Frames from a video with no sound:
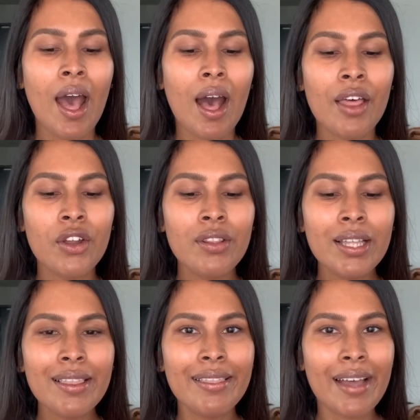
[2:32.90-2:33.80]
Other
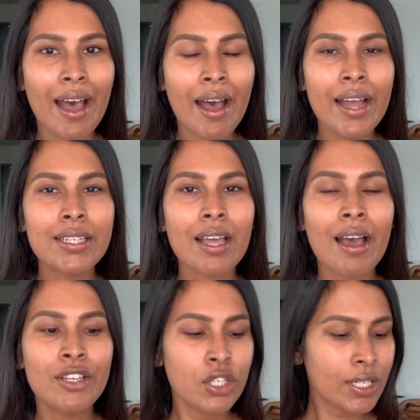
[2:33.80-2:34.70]
than that,
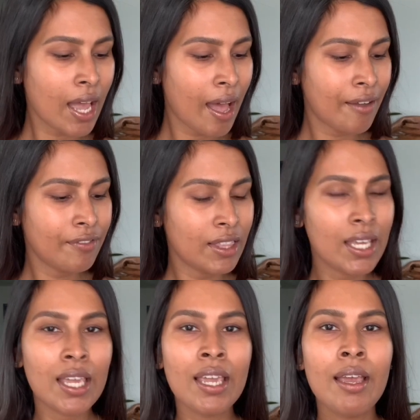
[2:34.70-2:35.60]
I just have
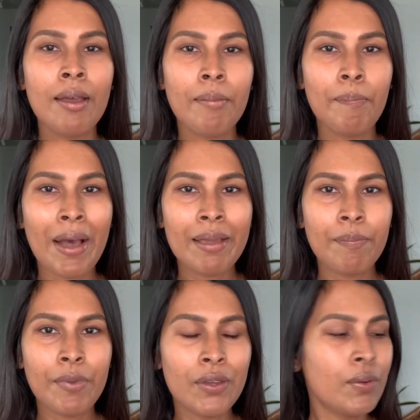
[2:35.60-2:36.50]
the Bite
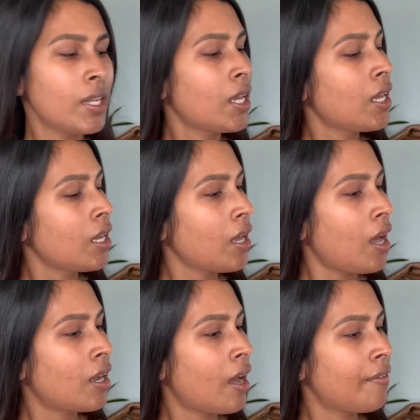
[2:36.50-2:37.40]
Beauty
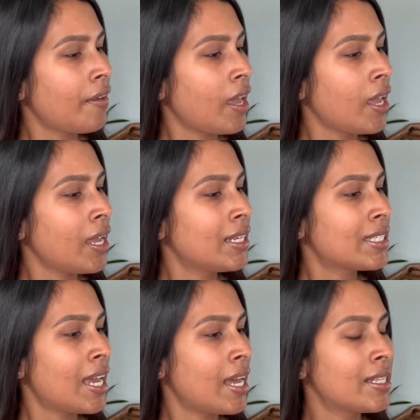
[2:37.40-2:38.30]
Agave
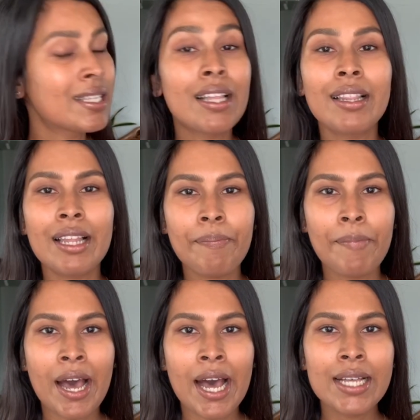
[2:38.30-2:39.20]
Intense Lip
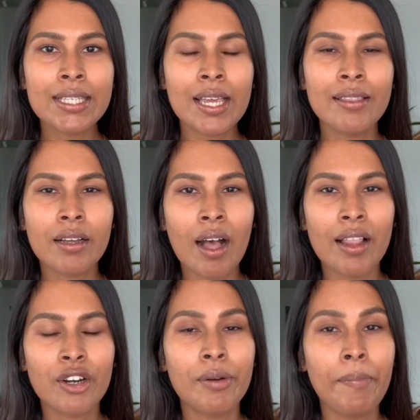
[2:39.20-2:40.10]
Mask in the
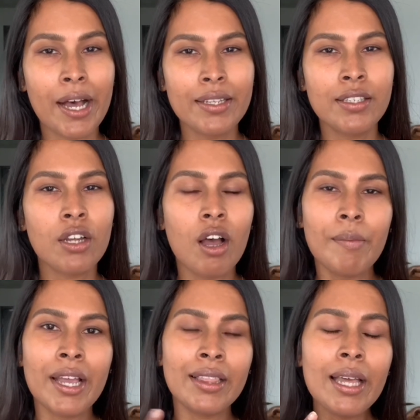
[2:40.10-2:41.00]
color Buzzed on
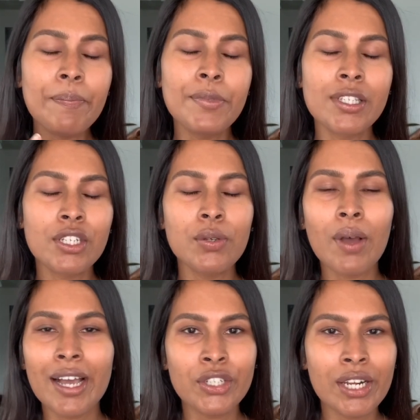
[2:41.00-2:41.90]
my lips to
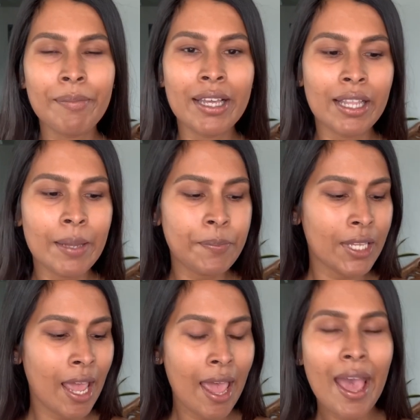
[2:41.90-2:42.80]
hydrate my lips.
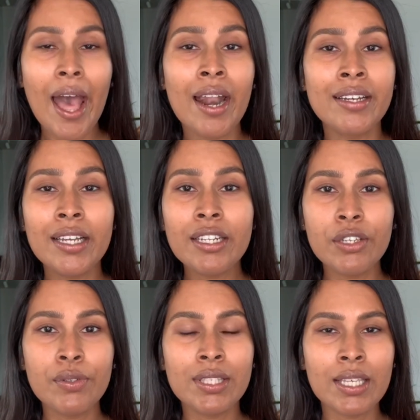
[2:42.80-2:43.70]
And I did
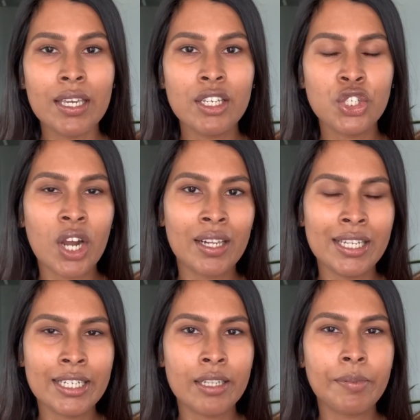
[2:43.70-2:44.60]
use the Charlotte
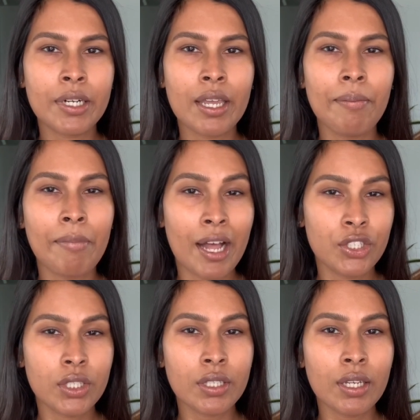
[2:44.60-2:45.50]
Tilbury
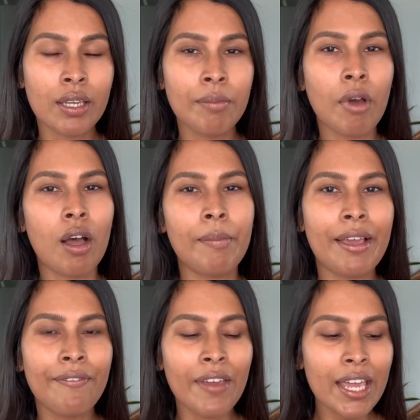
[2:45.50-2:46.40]
Magic Cream on my
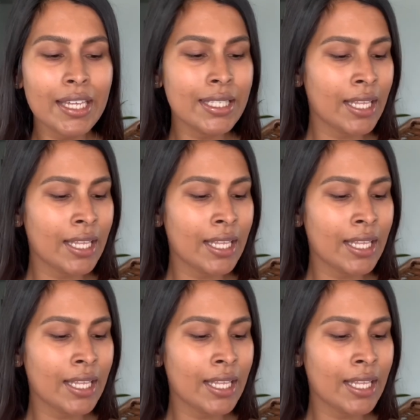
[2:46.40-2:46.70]
face.